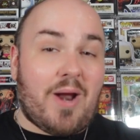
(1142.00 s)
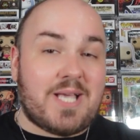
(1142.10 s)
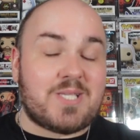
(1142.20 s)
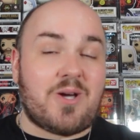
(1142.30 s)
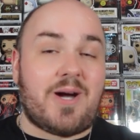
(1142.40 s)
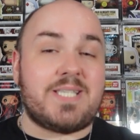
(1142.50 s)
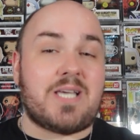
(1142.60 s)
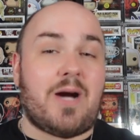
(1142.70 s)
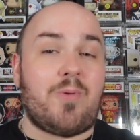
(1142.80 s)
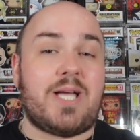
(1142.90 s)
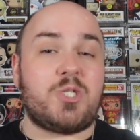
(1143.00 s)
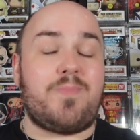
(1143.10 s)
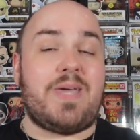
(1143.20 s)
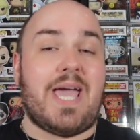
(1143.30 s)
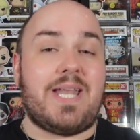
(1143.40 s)
breaks, guys, I will actually
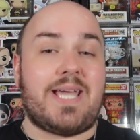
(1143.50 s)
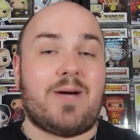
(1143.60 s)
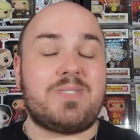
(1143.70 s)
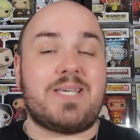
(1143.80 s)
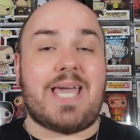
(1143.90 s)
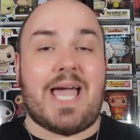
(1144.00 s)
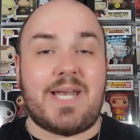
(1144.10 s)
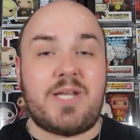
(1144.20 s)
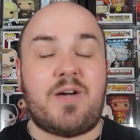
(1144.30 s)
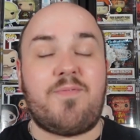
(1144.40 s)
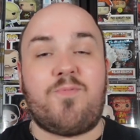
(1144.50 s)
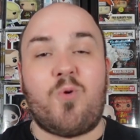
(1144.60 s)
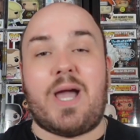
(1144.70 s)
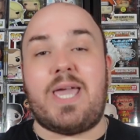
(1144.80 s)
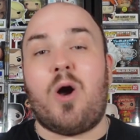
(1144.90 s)
be heading out to Canada
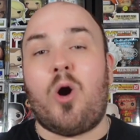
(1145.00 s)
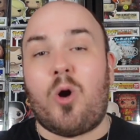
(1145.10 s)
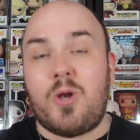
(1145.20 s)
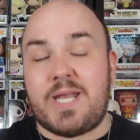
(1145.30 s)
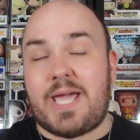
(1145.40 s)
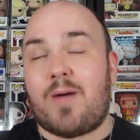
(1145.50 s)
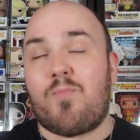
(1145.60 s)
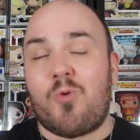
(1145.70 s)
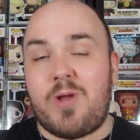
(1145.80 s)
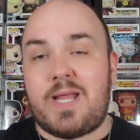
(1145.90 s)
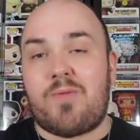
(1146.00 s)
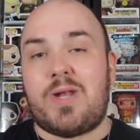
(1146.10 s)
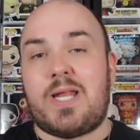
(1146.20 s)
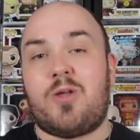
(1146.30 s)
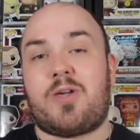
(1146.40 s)
for a holiday. I'm really
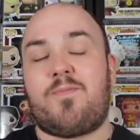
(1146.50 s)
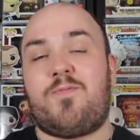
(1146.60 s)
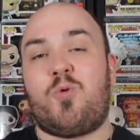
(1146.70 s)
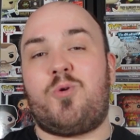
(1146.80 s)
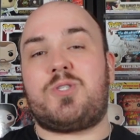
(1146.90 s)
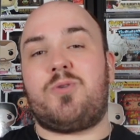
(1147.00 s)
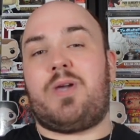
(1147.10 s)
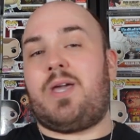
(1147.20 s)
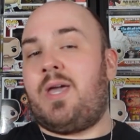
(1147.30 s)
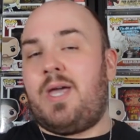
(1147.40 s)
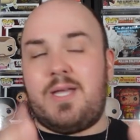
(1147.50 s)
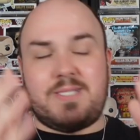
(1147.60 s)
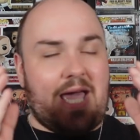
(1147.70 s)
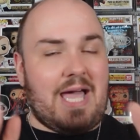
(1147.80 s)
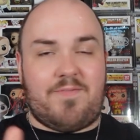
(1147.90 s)
looking forward to it,
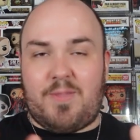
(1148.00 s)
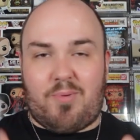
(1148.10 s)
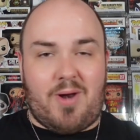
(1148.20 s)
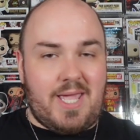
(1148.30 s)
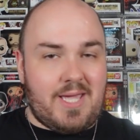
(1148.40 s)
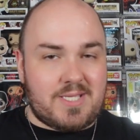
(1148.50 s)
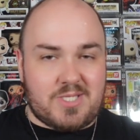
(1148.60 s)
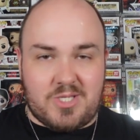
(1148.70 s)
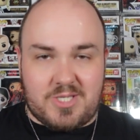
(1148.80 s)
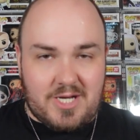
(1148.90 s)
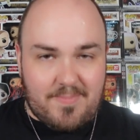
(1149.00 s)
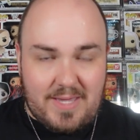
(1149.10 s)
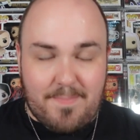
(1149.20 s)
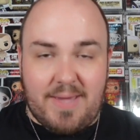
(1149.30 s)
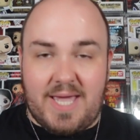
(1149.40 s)
to have the break. It's just going to be
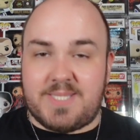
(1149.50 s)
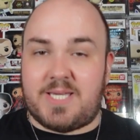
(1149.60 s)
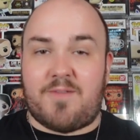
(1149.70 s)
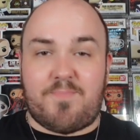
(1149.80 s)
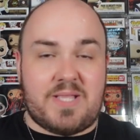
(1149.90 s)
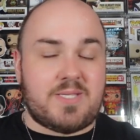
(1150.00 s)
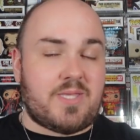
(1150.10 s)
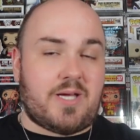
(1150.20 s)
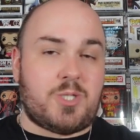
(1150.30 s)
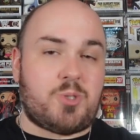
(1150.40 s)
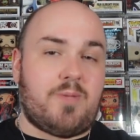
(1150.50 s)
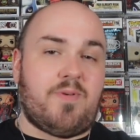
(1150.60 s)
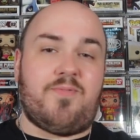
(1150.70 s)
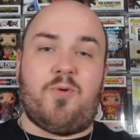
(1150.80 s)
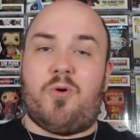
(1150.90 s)
amazing. I've been to the country
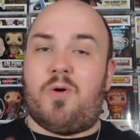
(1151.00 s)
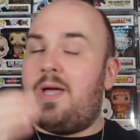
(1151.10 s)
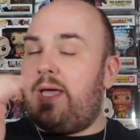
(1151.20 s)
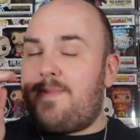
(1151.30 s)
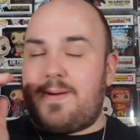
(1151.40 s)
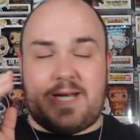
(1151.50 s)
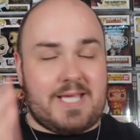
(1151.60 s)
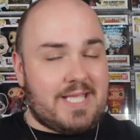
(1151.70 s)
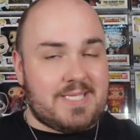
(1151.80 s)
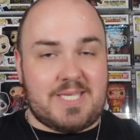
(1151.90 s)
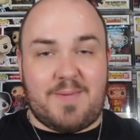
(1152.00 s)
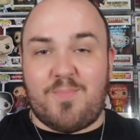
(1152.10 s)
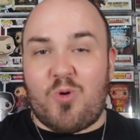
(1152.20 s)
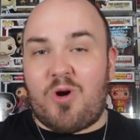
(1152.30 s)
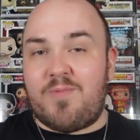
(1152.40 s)
before. I'm going to get to see
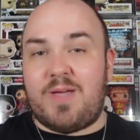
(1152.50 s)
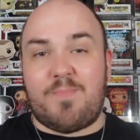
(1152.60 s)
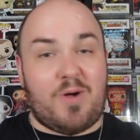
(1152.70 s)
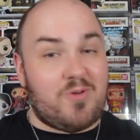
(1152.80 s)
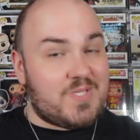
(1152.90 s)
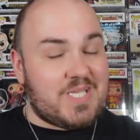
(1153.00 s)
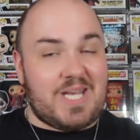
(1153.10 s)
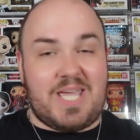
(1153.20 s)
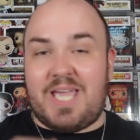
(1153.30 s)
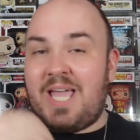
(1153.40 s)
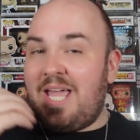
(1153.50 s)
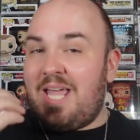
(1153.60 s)
more of it, both city,